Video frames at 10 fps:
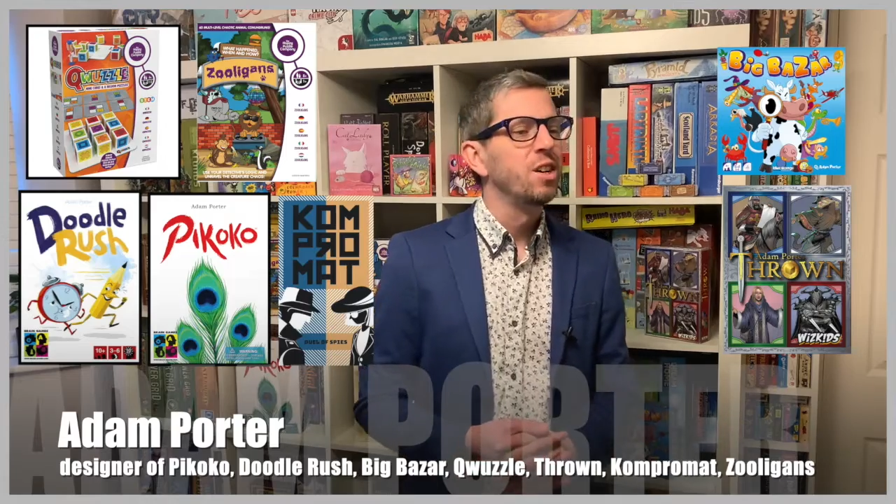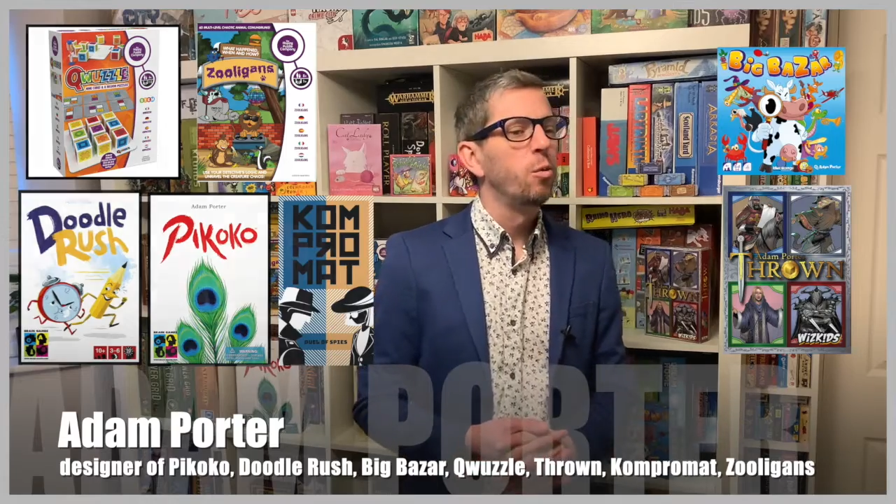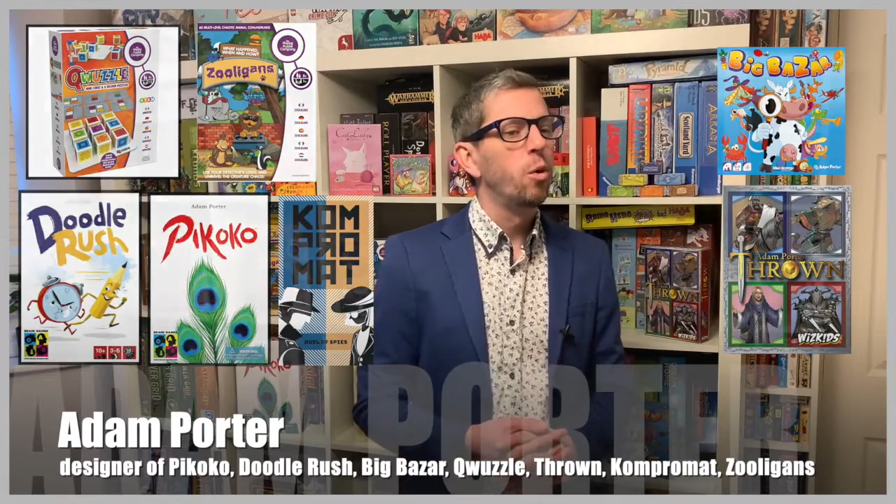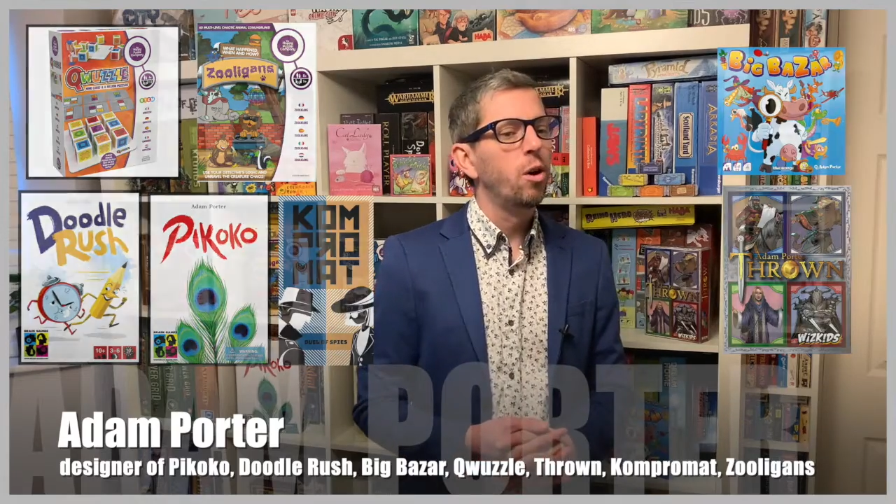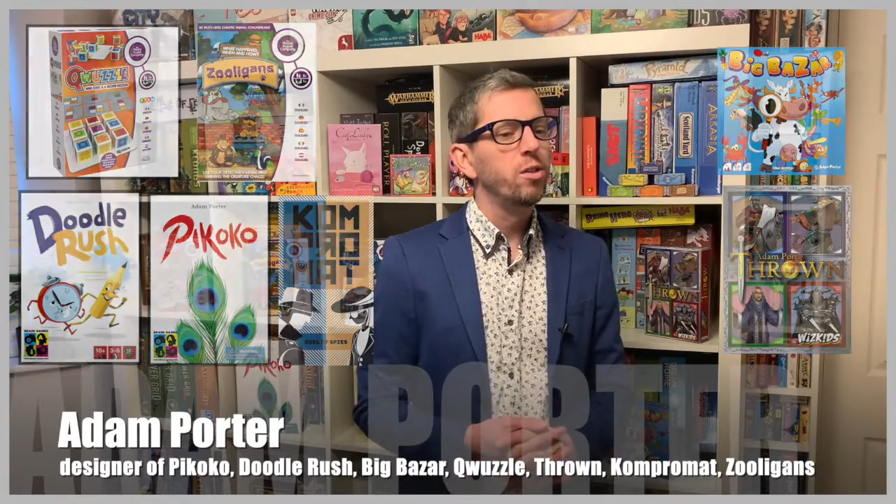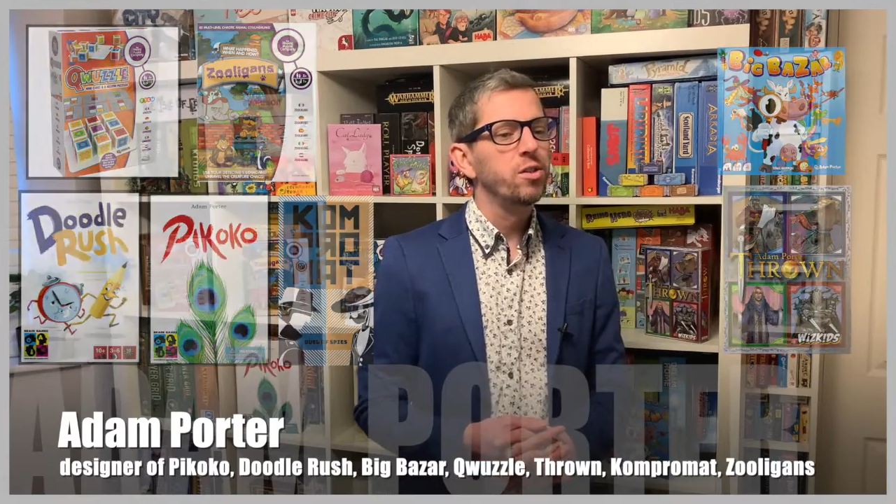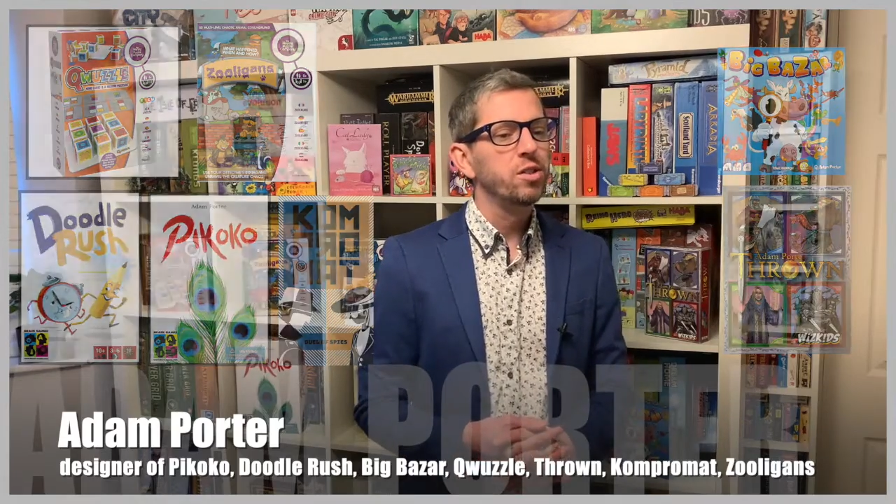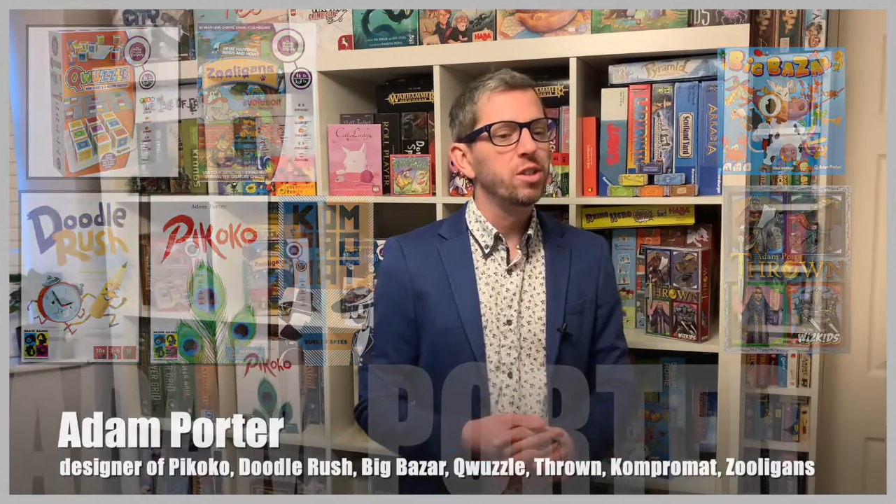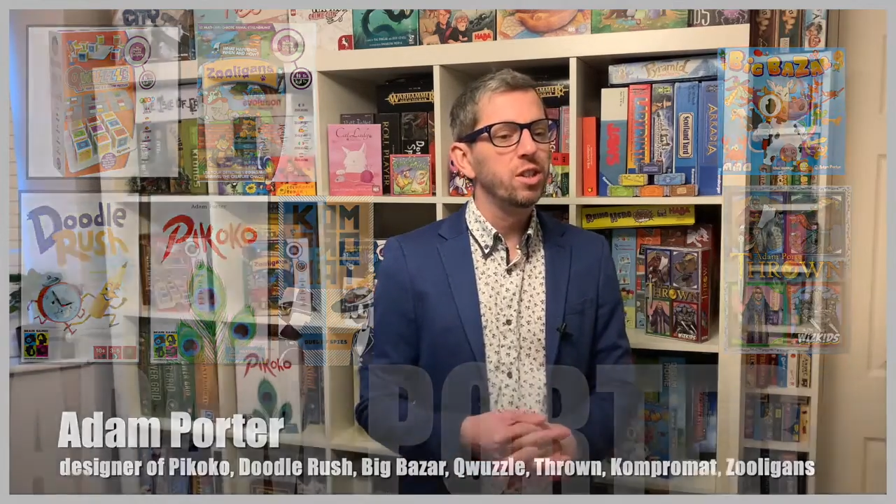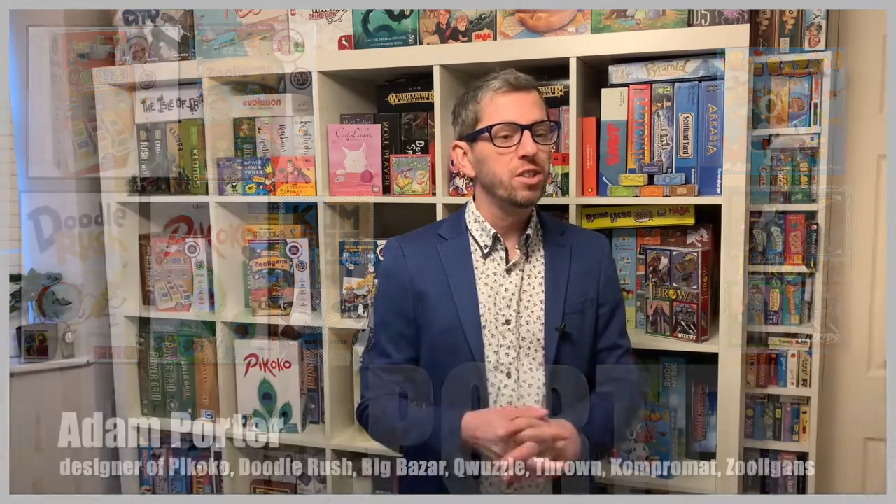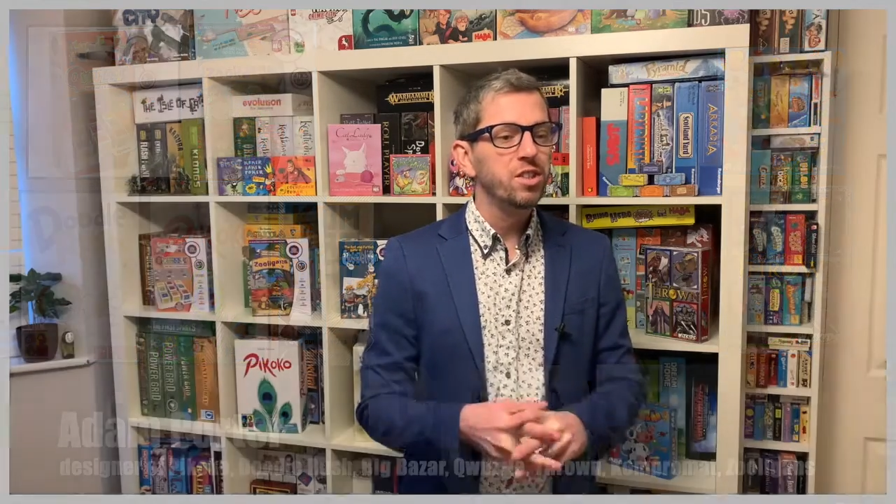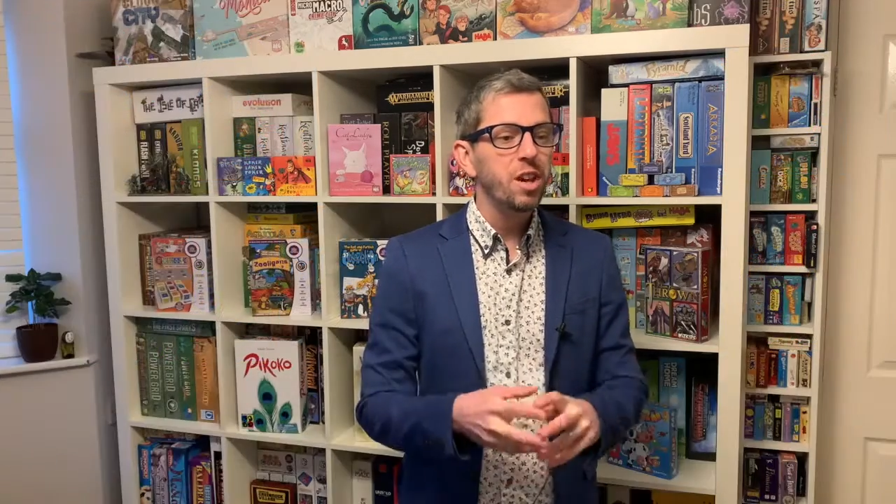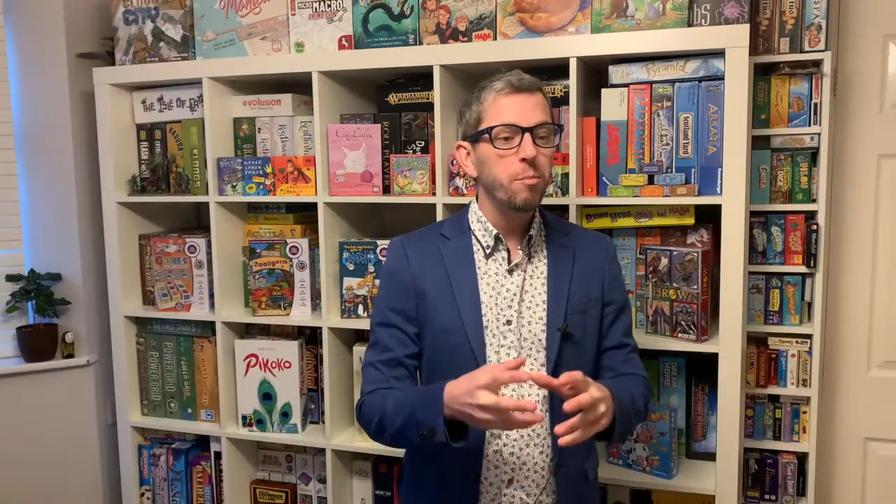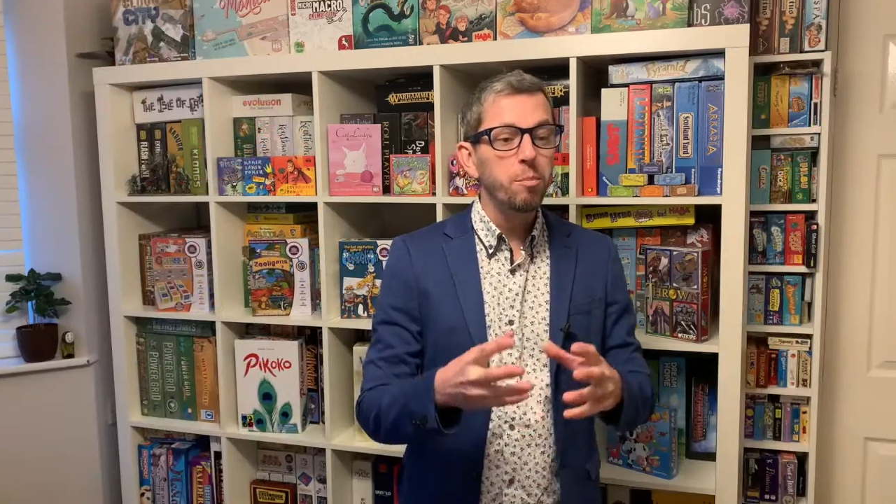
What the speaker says: was that some